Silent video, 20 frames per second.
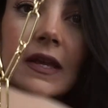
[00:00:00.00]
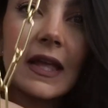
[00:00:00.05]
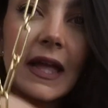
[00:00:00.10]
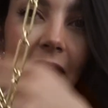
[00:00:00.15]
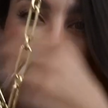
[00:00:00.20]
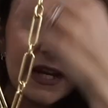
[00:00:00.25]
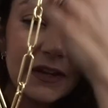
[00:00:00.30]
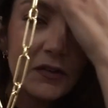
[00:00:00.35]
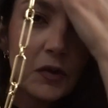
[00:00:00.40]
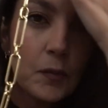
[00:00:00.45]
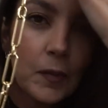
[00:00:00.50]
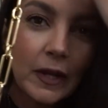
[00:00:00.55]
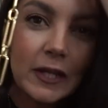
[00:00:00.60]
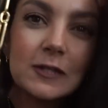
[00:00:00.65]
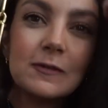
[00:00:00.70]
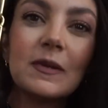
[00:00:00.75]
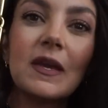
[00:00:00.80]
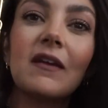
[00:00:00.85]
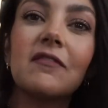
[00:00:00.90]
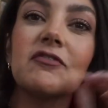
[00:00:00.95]
kind of
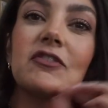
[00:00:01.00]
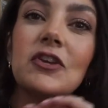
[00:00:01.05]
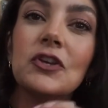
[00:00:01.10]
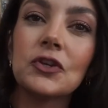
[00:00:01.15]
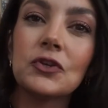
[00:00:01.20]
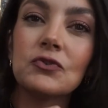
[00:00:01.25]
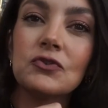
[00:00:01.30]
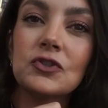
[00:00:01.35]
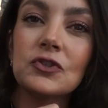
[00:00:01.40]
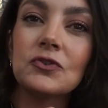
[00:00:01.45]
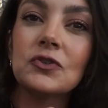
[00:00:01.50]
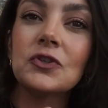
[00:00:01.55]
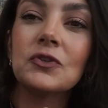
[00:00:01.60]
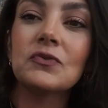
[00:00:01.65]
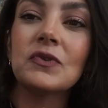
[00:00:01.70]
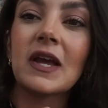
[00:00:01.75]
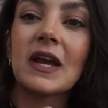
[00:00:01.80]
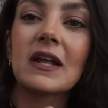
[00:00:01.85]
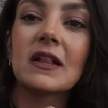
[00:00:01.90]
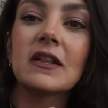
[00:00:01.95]
reminds me of the You Do
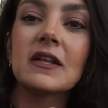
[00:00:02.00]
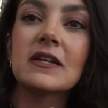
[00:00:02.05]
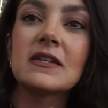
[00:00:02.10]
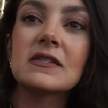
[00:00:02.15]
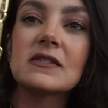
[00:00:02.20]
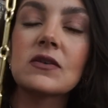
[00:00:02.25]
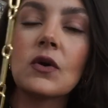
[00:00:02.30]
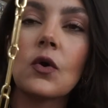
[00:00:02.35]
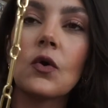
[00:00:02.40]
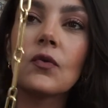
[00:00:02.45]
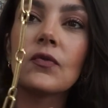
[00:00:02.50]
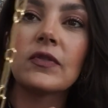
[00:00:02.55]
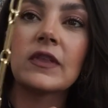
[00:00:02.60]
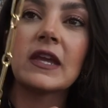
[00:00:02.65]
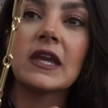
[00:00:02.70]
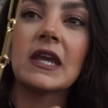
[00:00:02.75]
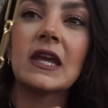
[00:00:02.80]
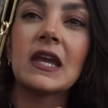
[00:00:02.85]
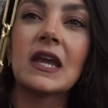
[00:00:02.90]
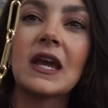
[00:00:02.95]
You necklace,
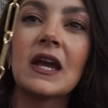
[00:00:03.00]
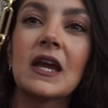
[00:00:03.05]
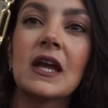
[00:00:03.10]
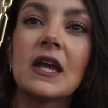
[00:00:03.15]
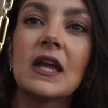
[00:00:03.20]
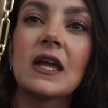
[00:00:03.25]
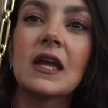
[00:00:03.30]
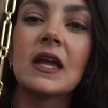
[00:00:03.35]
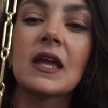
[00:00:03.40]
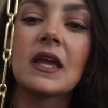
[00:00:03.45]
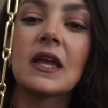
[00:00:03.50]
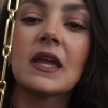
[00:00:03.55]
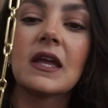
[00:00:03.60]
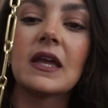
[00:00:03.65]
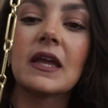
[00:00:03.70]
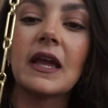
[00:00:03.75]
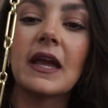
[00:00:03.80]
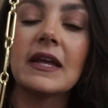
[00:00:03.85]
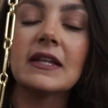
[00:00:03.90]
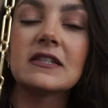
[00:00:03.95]
only
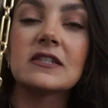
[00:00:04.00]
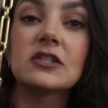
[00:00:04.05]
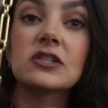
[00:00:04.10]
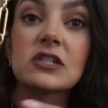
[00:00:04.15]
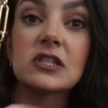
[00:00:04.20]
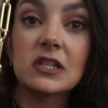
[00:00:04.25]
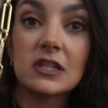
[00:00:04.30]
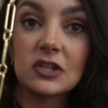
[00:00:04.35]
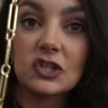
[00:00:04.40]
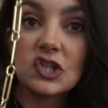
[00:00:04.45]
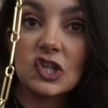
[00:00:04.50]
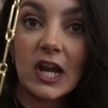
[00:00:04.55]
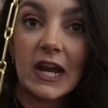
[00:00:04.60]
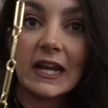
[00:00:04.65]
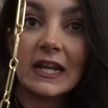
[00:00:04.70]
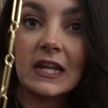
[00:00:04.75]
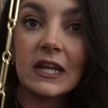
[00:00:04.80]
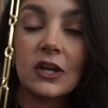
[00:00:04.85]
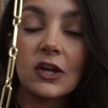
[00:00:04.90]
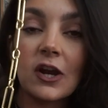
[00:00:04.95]
it's
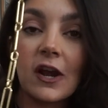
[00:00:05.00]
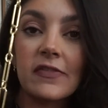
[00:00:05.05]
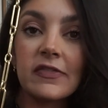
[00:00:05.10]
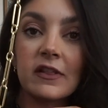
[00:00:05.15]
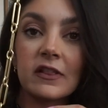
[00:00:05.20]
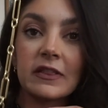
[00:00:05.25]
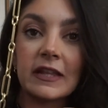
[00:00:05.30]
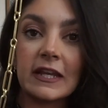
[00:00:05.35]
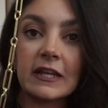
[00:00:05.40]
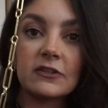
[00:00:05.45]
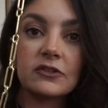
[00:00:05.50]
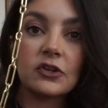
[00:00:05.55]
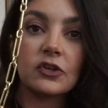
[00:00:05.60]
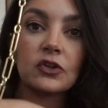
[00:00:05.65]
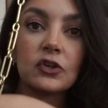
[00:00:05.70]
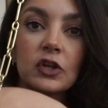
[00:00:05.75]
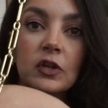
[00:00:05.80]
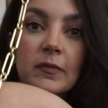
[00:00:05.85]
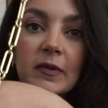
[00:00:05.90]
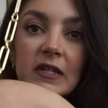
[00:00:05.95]
shinier and the links are a
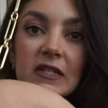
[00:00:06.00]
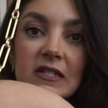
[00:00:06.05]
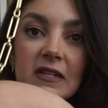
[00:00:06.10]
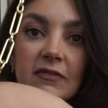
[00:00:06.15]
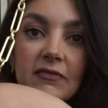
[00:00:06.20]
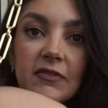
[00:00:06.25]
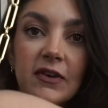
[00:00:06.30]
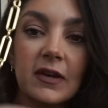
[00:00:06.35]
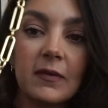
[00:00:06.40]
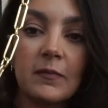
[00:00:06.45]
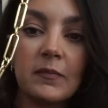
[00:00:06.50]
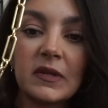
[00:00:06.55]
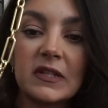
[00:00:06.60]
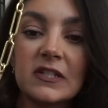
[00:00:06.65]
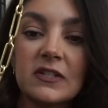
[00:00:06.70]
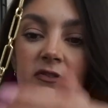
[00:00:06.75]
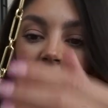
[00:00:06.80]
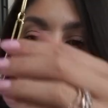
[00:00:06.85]
little bit different. But do